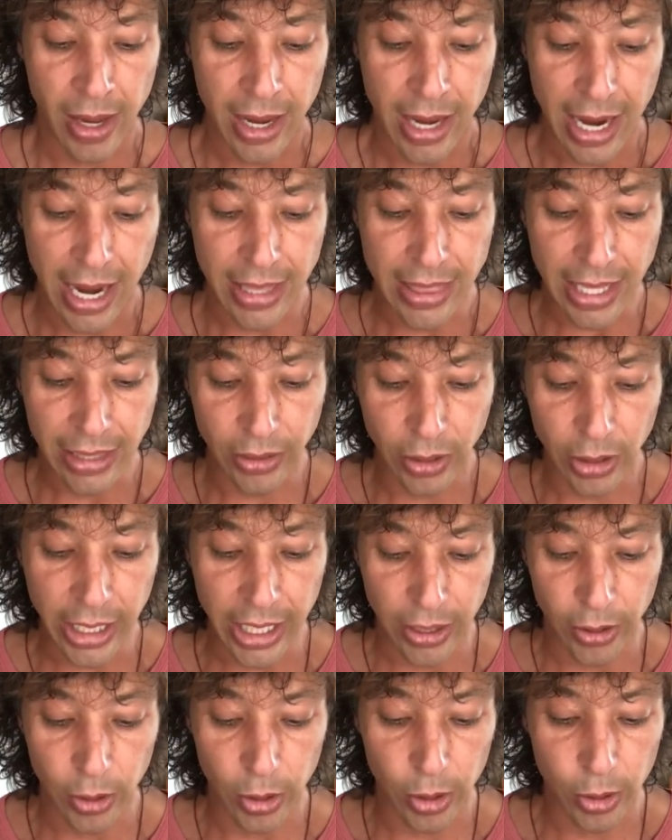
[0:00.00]
And then look
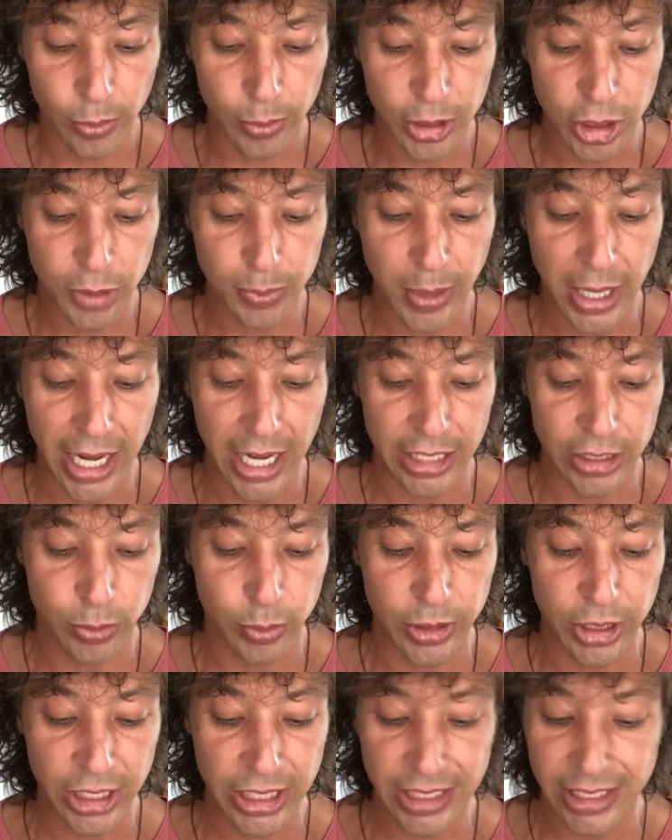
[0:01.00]
at her response
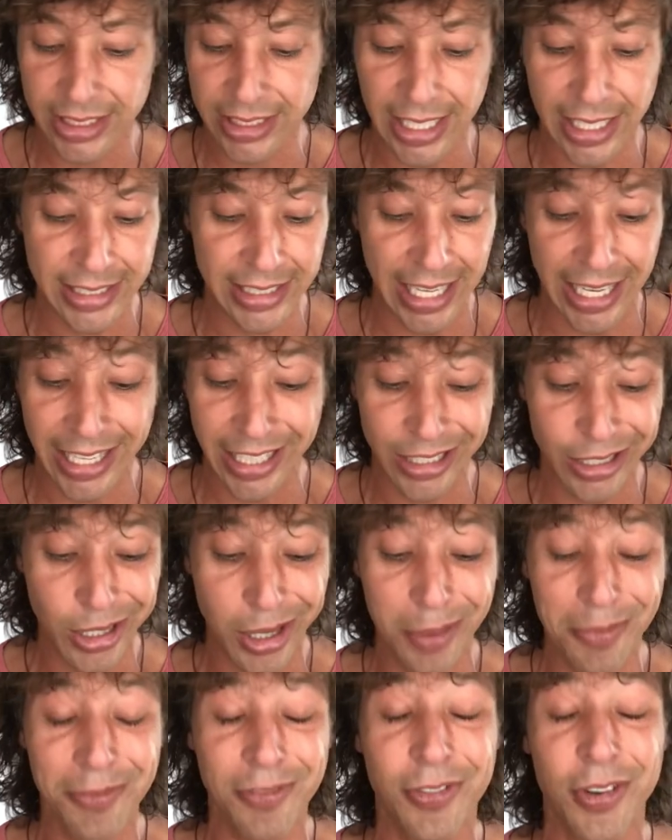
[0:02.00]
when Jesus says, I didn't
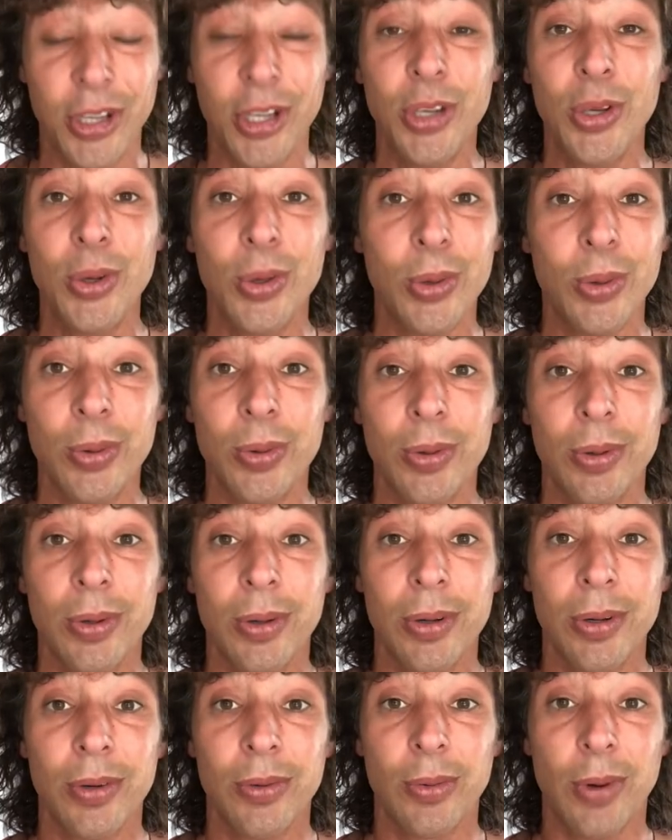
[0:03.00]
come for you
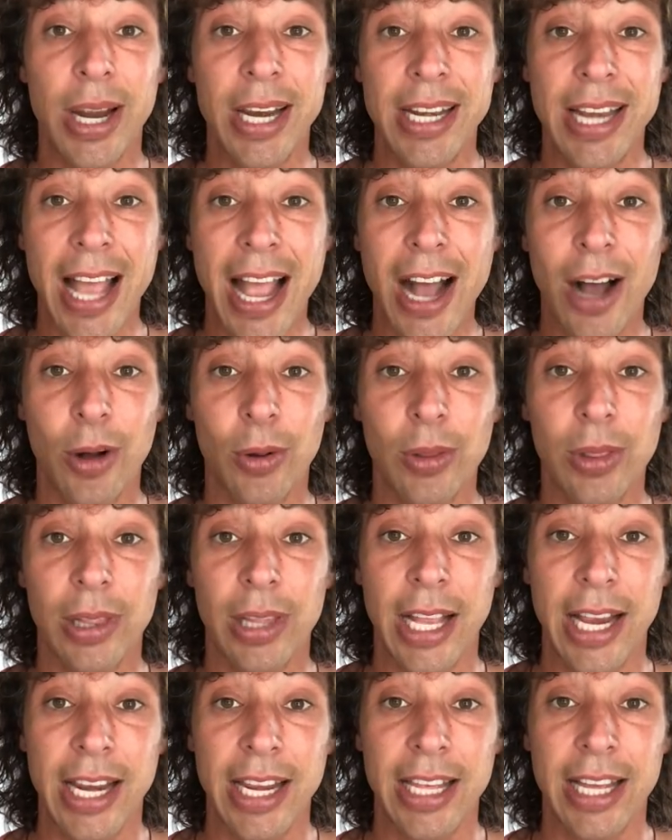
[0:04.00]
right now,
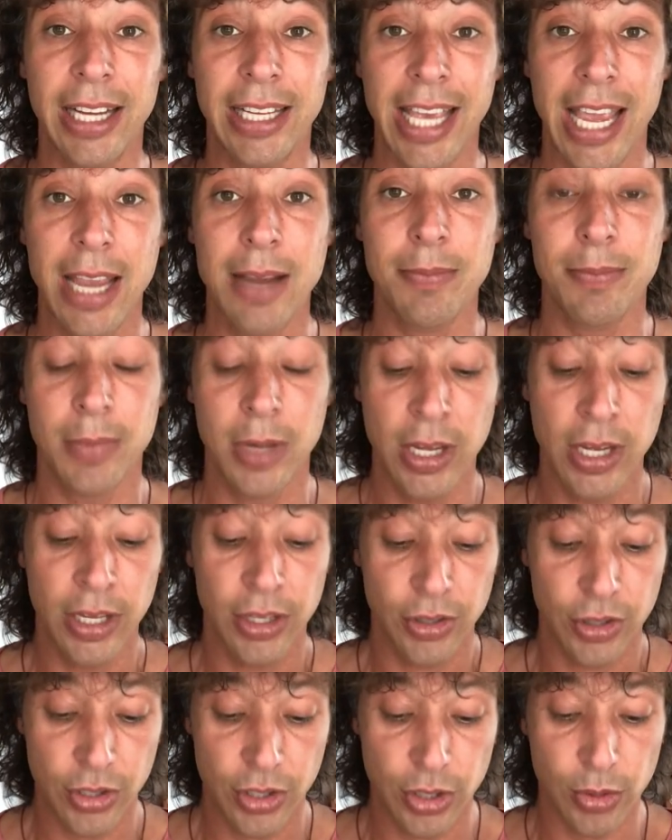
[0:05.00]
lady. I came
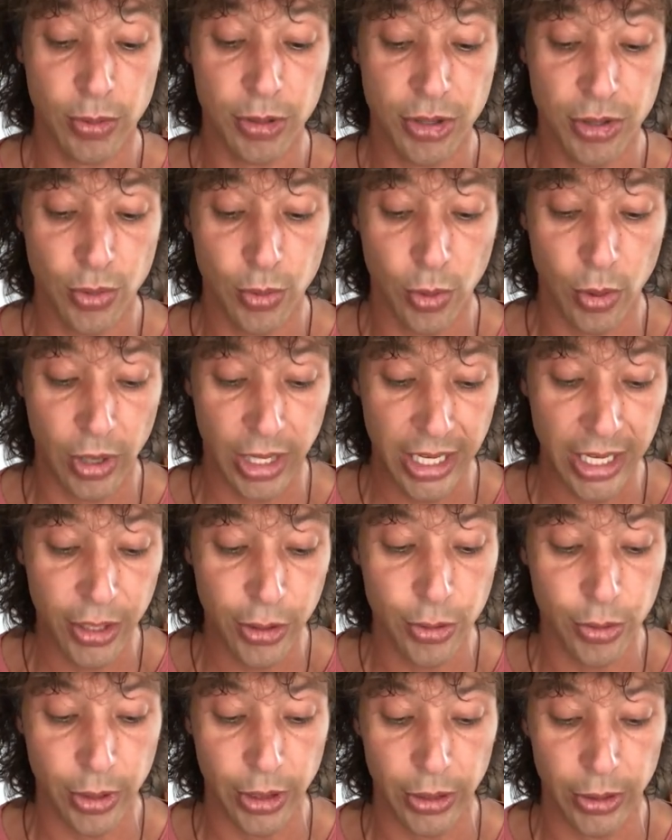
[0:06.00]
just to restore
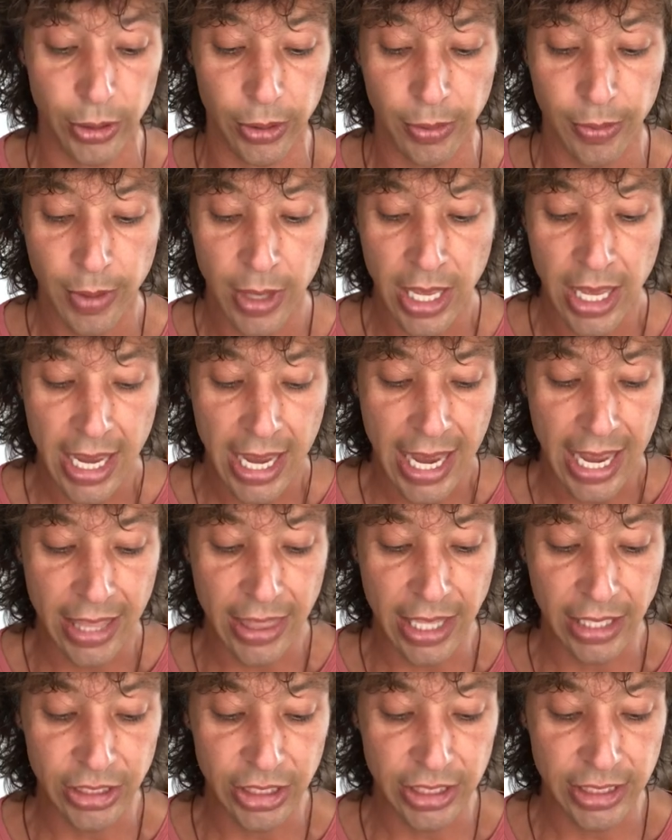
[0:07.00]
Israel. And
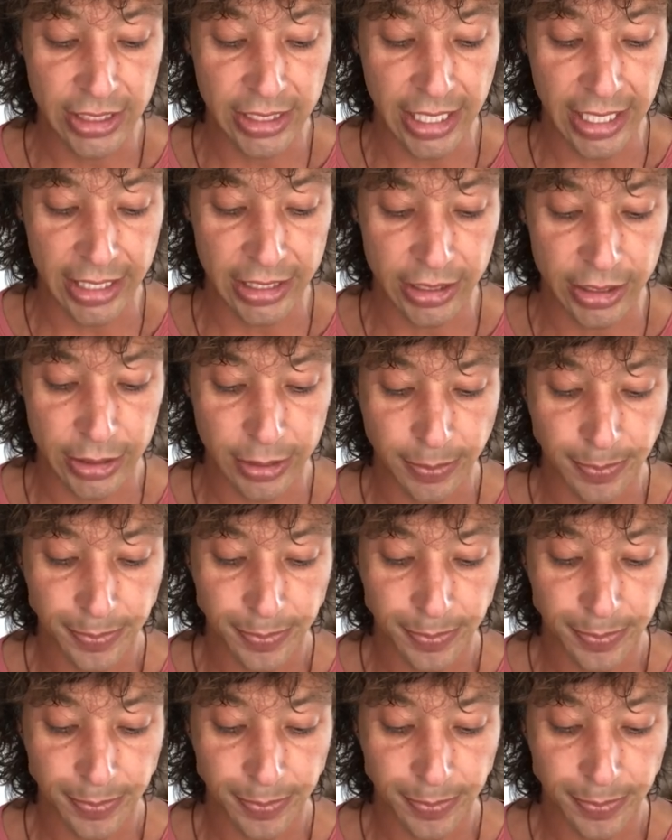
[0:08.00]
then she says,